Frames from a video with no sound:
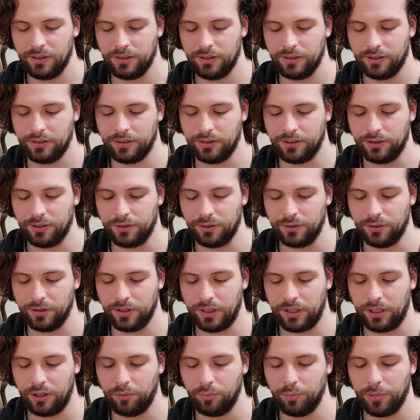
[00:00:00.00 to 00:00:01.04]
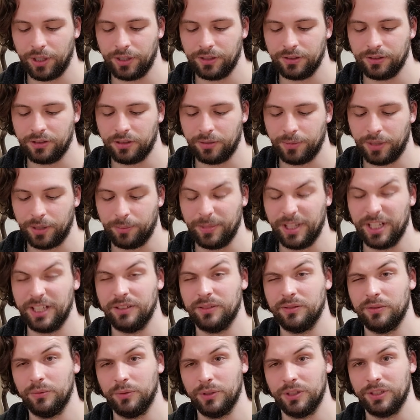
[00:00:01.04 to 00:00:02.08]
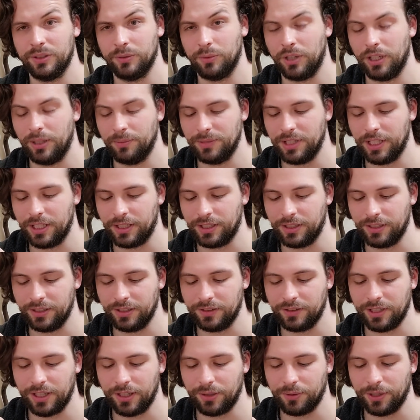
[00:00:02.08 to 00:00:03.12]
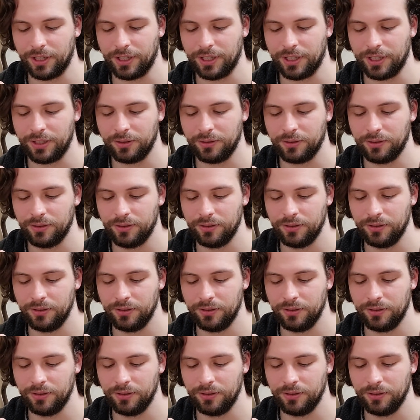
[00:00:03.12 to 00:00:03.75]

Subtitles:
So I'll burn some in a minute, which is why I'm taking this out right now.